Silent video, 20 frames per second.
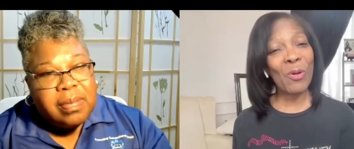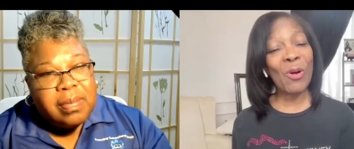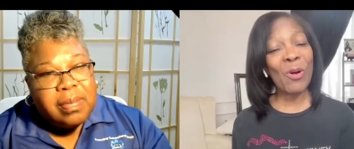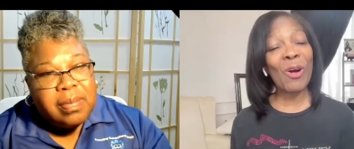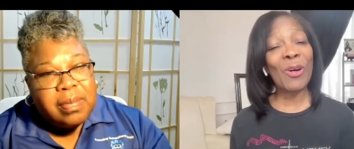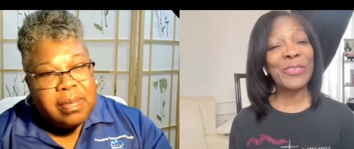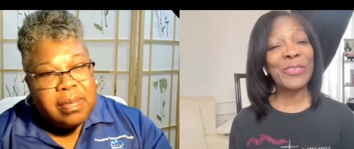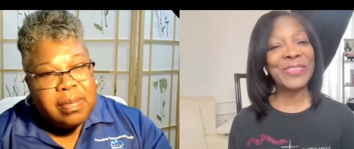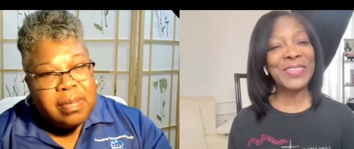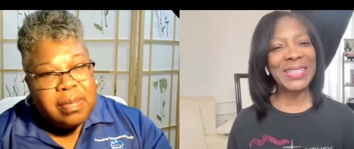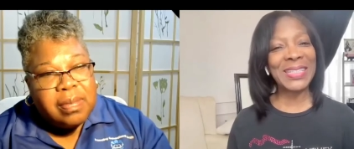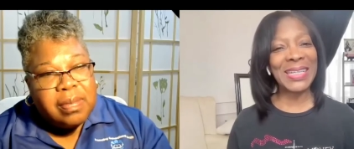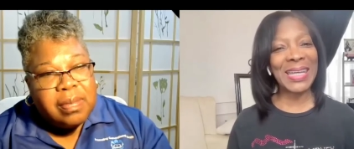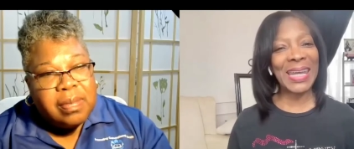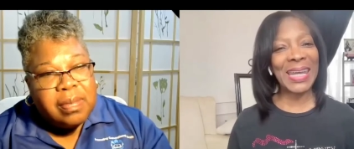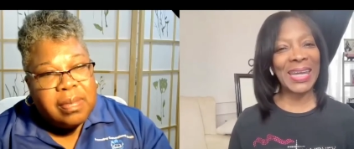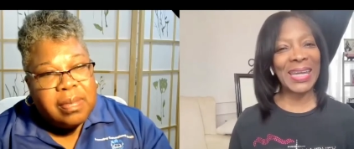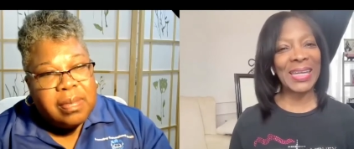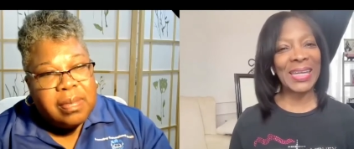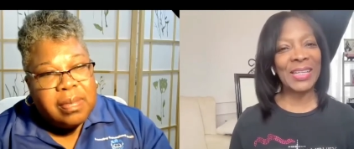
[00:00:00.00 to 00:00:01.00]
Speaker 1: off
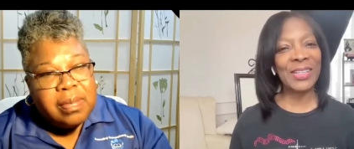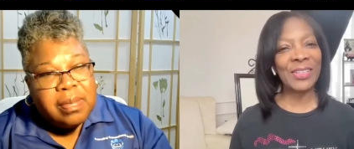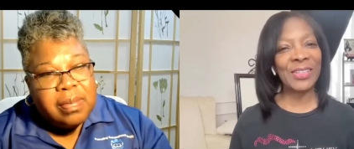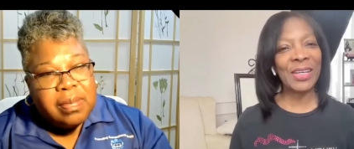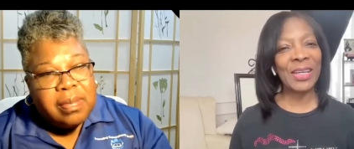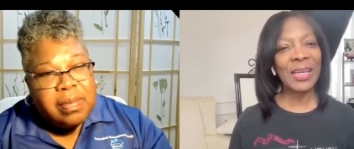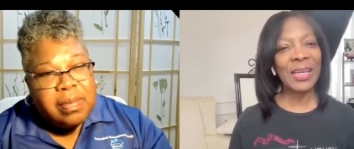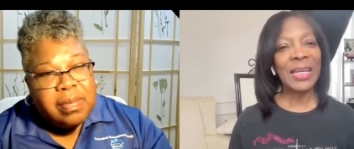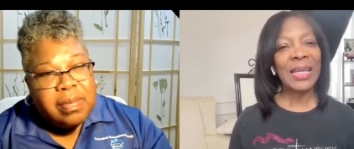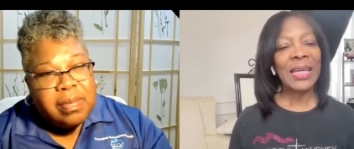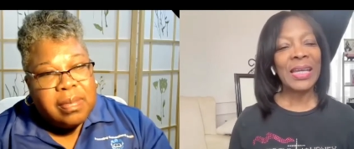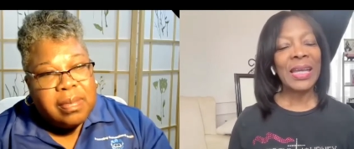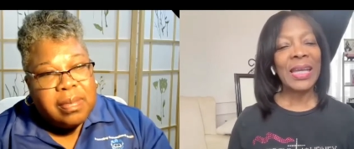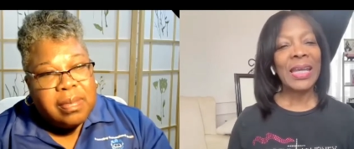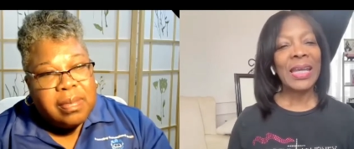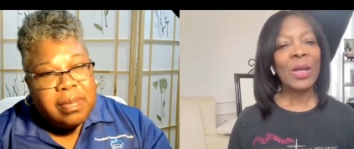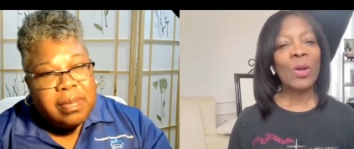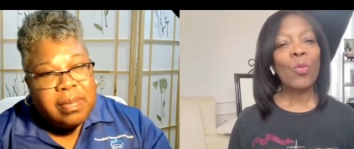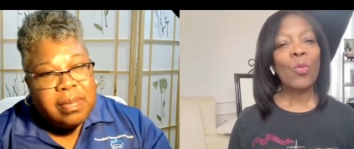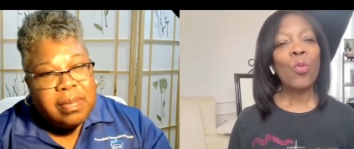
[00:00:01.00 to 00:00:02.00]
stage.
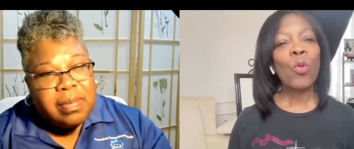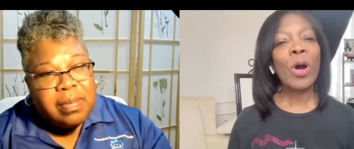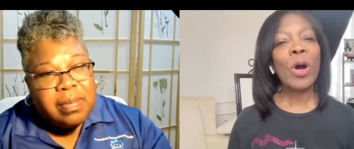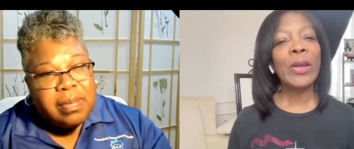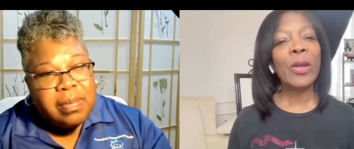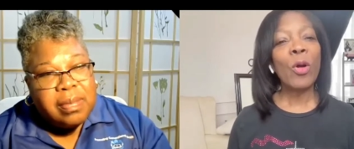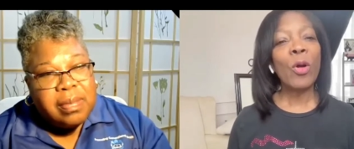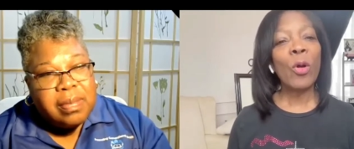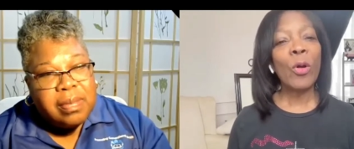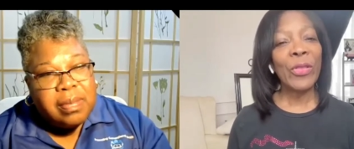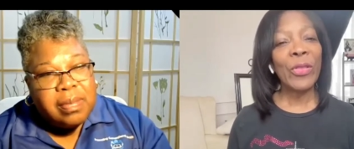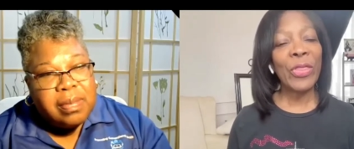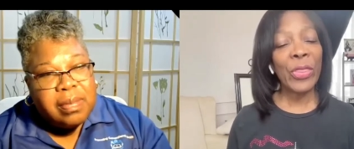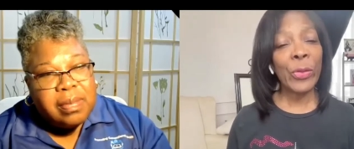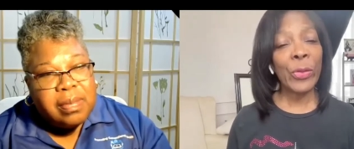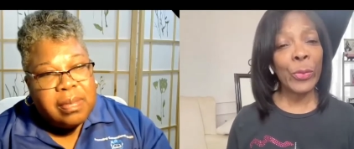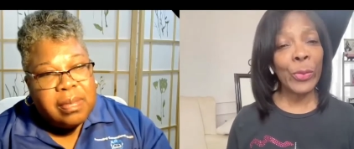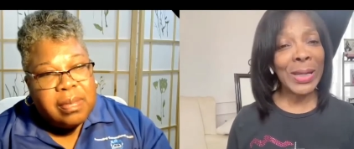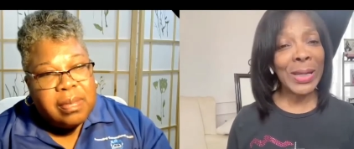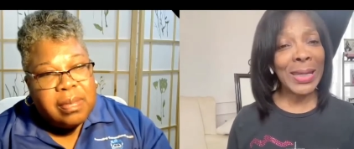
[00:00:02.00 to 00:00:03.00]
What are
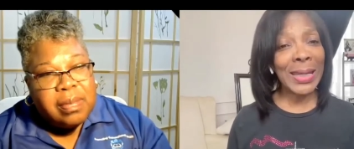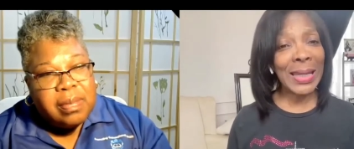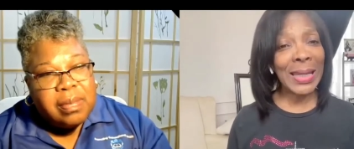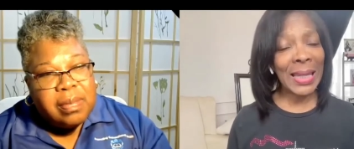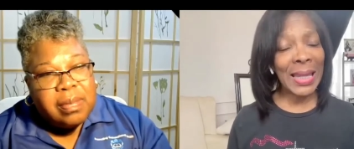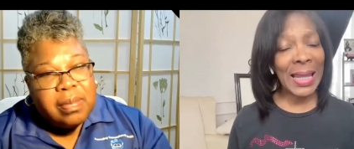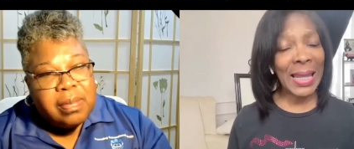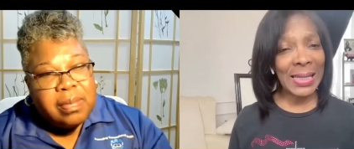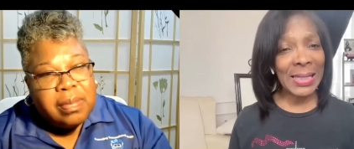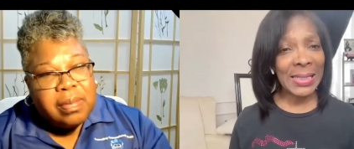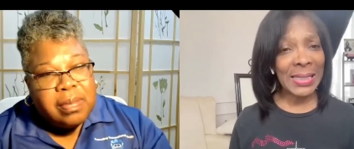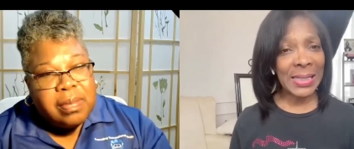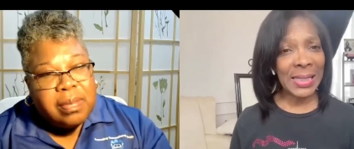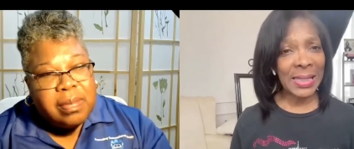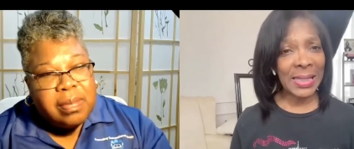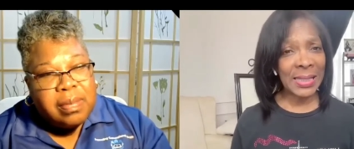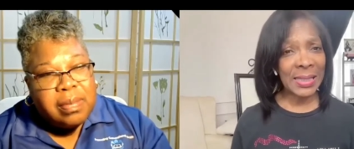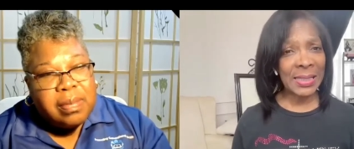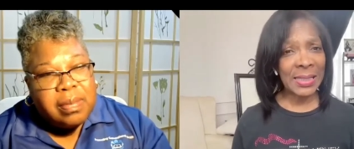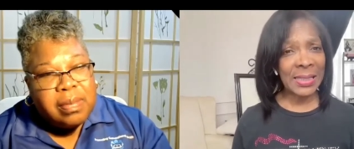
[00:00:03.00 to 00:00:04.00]
three
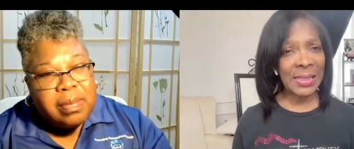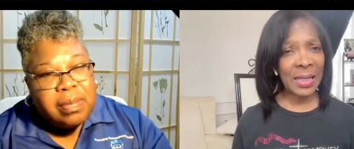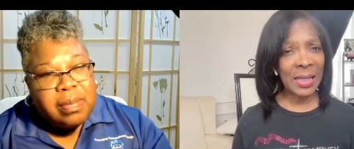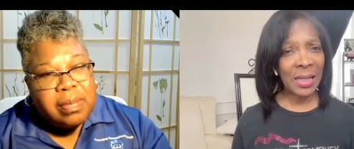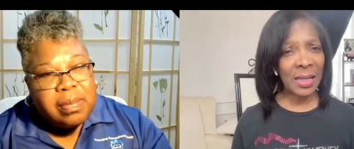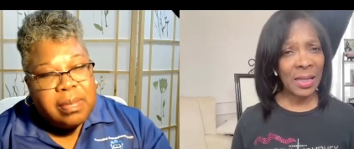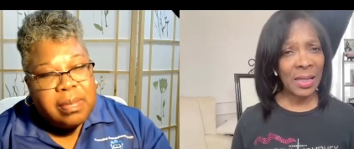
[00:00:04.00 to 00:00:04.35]
lessons